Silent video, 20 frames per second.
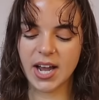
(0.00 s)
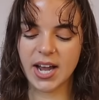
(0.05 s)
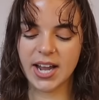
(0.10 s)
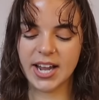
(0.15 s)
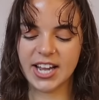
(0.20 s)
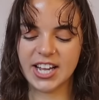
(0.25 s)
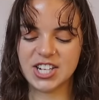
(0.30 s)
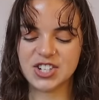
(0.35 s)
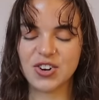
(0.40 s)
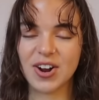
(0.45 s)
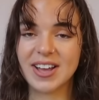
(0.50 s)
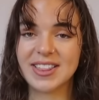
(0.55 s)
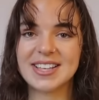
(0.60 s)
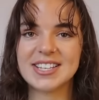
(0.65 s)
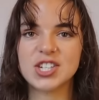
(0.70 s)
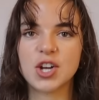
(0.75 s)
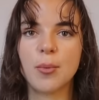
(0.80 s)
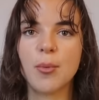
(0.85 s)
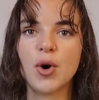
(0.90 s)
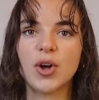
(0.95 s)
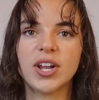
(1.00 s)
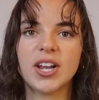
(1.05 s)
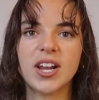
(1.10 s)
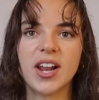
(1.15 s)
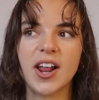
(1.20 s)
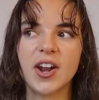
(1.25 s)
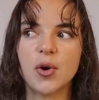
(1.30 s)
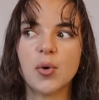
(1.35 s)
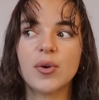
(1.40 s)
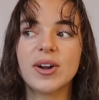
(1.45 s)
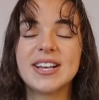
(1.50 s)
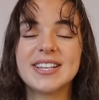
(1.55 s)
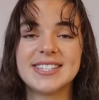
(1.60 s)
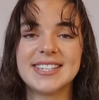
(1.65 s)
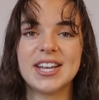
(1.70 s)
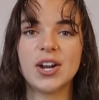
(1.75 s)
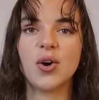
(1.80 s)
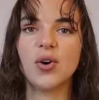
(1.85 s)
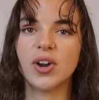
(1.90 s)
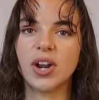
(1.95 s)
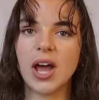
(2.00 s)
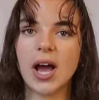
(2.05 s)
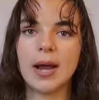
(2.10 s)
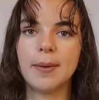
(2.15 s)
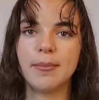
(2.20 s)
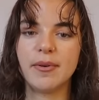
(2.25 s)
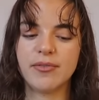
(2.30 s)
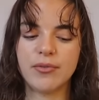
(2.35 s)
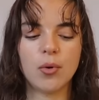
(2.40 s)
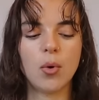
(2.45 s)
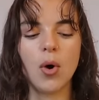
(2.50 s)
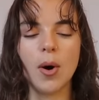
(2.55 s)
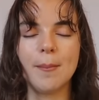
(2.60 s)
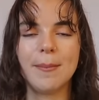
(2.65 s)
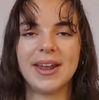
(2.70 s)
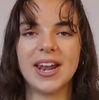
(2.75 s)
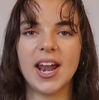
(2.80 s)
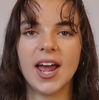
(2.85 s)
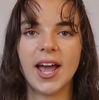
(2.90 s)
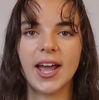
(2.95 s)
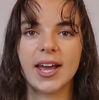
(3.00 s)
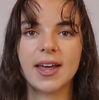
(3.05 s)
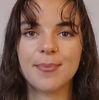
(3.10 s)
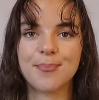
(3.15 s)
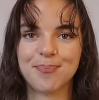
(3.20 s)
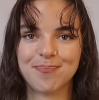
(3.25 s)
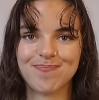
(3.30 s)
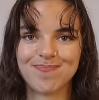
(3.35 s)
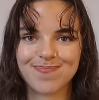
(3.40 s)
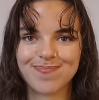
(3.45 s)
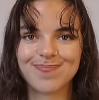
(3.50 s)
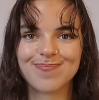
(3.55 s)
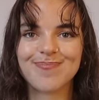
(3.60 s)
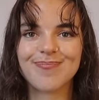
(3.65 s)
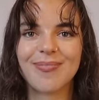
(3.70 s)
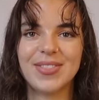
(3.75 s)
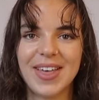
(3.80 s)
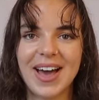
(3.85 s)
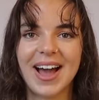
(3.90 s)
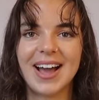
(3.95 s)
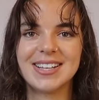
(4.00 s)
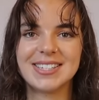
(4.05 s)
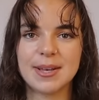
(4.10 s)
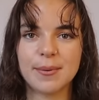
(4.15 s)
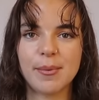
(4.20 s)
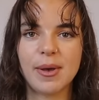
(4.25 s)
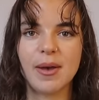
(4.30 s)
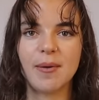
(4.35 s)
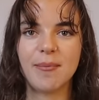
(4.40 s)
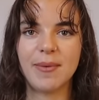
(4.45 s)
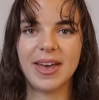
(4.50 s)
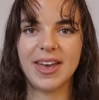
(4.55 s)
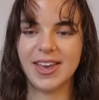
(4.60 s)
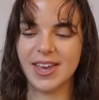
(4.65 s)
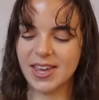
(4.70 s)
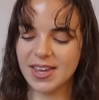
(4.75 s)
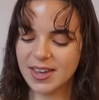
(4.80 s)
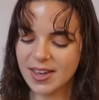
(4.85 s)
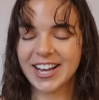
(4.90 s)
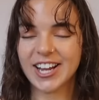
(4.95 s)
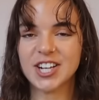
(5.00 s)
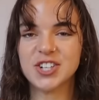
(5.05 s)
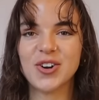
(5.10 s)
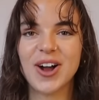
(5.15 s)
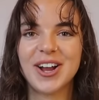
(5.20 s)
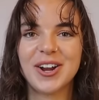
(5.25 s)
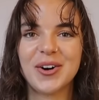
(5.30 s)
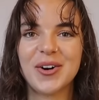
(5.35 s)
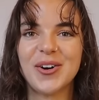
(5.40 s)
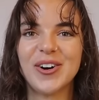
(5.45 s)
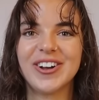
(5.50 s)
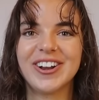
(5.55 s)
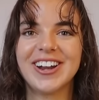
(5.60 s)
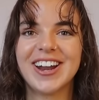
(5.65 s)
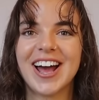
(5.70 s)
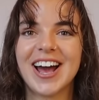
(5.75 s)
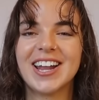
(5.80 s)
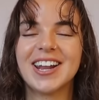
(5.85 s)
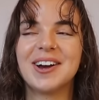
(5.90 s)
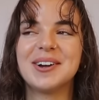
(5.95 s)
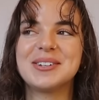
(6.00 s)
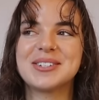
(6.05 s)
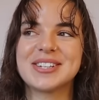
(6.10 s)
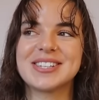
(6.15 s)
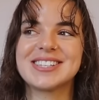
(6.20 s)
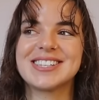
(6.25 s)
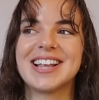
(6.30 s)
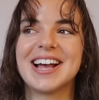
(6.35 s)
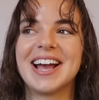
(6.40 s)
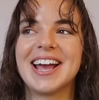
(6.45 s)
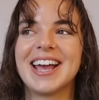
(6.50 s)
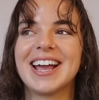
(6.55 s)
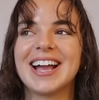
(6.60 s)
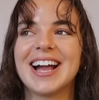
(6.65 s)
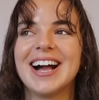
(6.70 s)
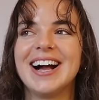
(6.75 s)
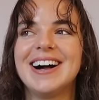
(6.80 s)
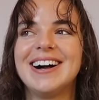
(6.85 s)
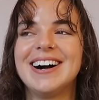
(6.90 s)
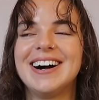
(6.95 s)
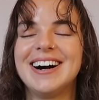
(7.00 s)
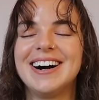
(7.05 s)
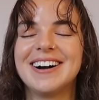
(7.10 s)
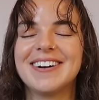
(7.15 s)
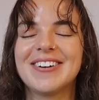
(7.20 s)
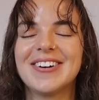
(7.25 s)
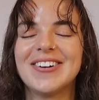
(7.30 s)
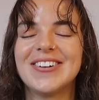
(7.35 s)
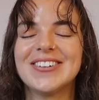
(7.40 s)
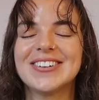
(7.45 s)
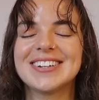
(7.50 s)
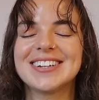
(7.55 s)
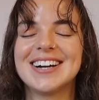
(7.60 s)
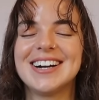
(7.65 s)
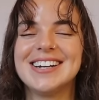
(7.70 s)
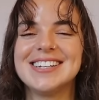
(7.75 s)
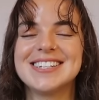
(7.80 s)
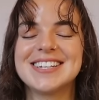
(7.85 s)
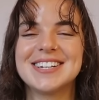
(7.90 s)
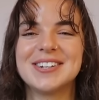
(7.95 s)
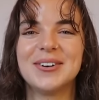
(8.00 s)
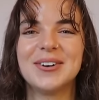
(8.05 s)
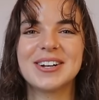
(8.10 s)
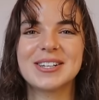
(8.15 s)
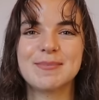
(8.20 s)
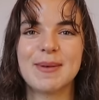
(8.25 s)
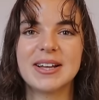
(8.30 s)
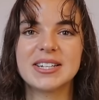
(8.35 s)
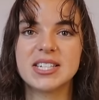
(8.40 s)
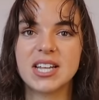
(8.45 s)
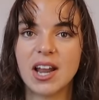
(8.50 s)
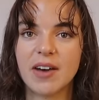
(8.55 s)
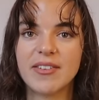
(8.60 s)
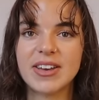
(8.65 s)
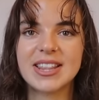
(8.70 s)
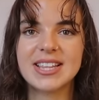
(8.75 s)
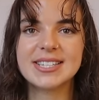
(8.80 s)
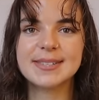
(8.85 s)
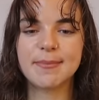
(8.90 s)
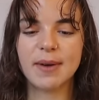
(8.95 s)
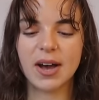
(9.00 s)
I tried this top on, and I'd already seen it online before and been like, that is a bit of me. And I tried it on and I was just like, oh god, I did not expect to love it this